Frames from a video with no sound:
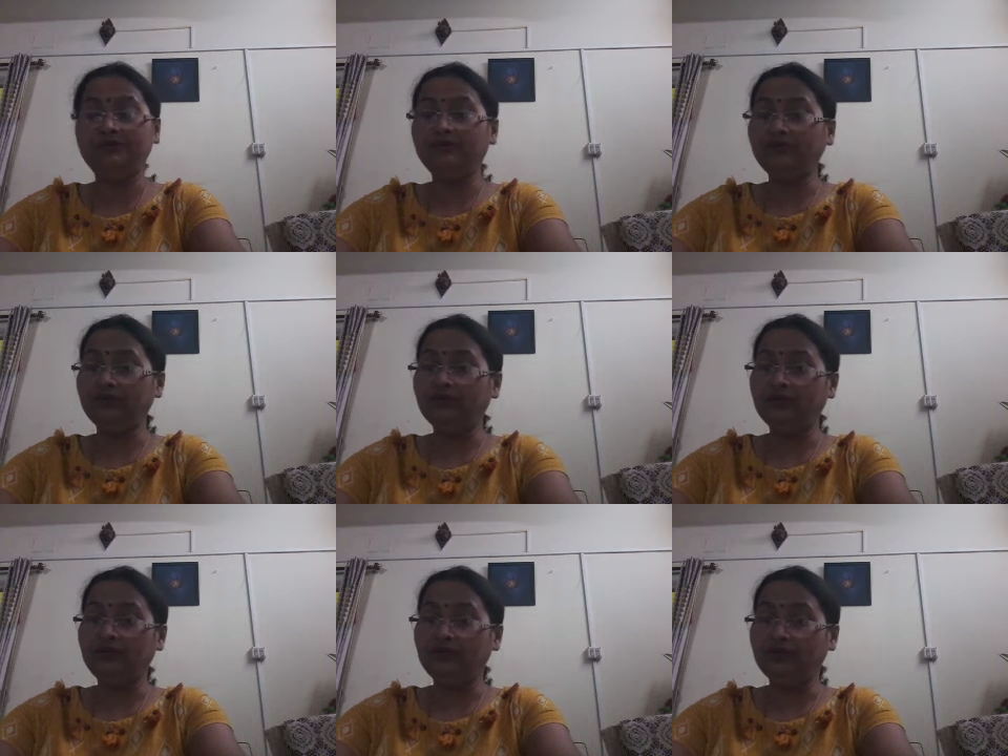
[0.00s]
to
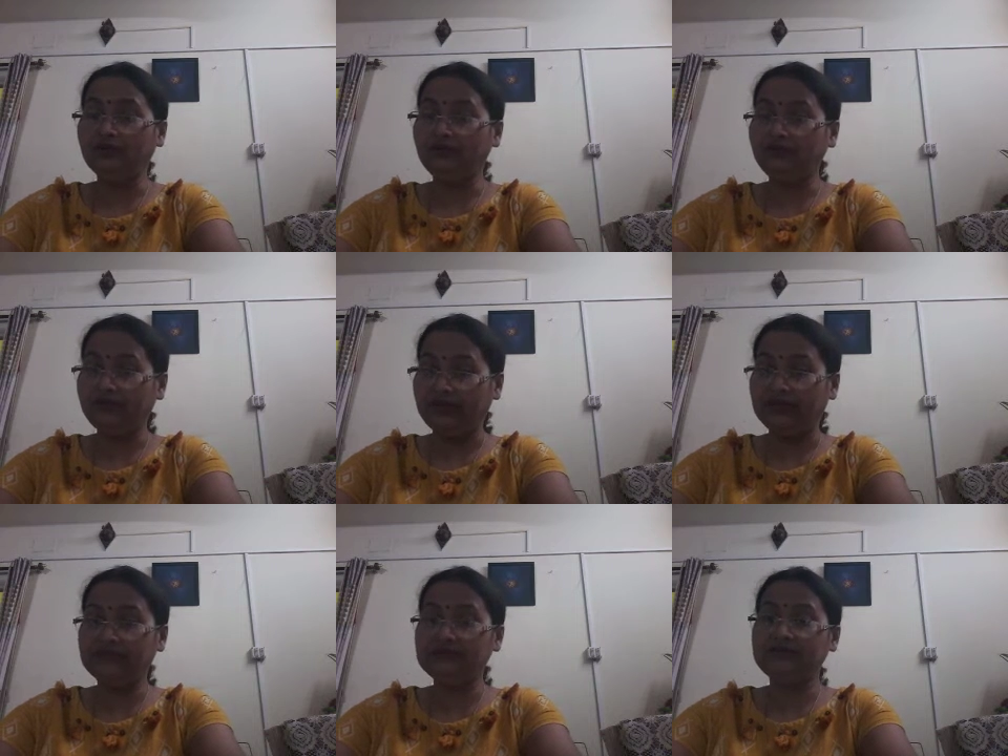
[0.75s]
your
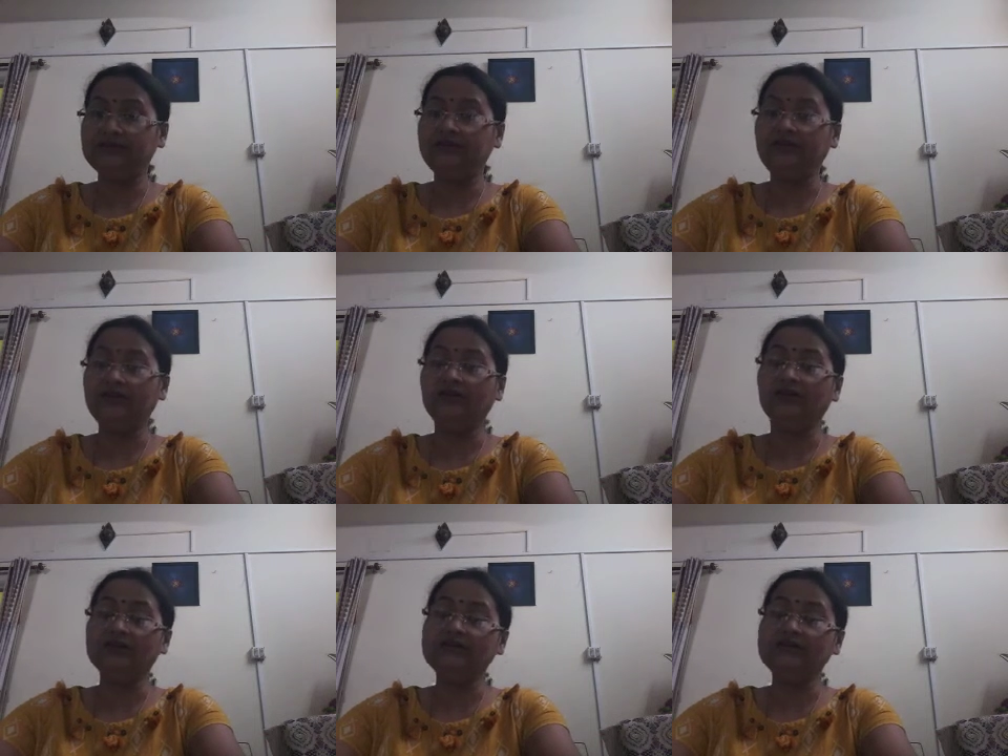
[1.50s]
friends, your